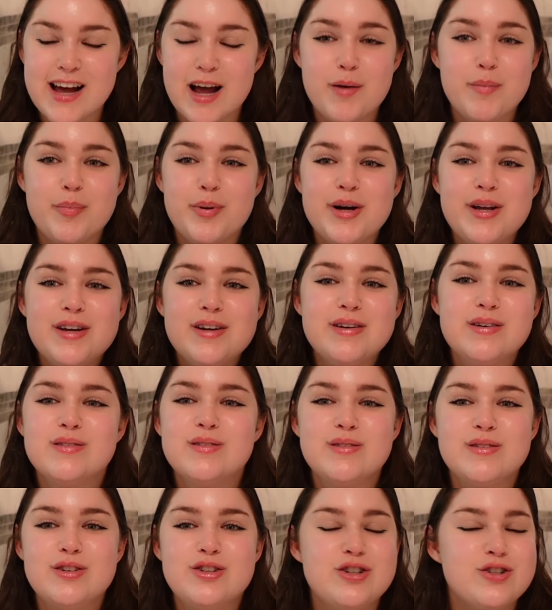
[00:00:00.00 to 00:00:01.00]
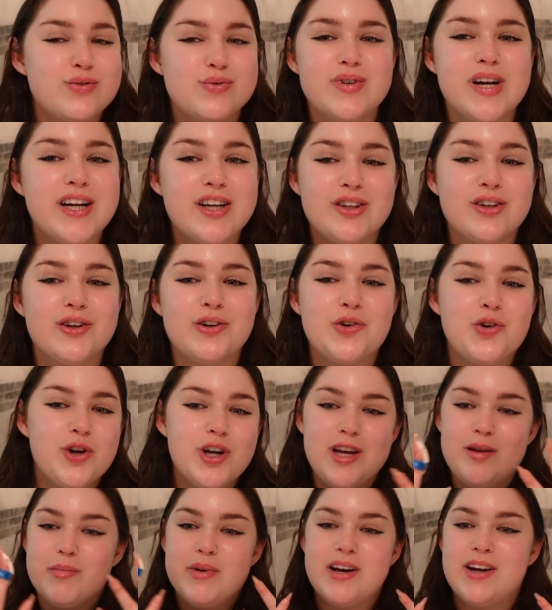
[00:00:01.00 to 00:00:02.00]
I put just regular
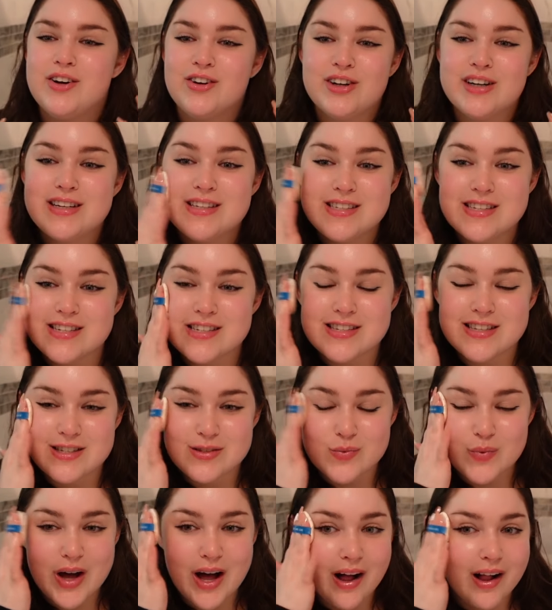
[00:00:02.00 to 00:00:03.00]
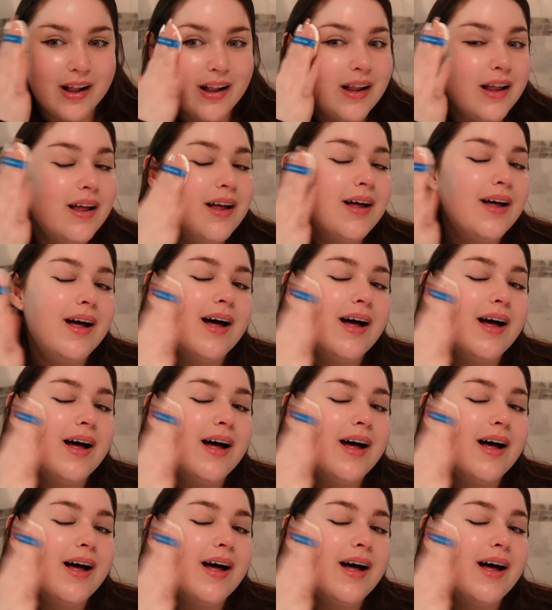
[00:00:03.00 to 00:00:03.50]
cream and it creases as well.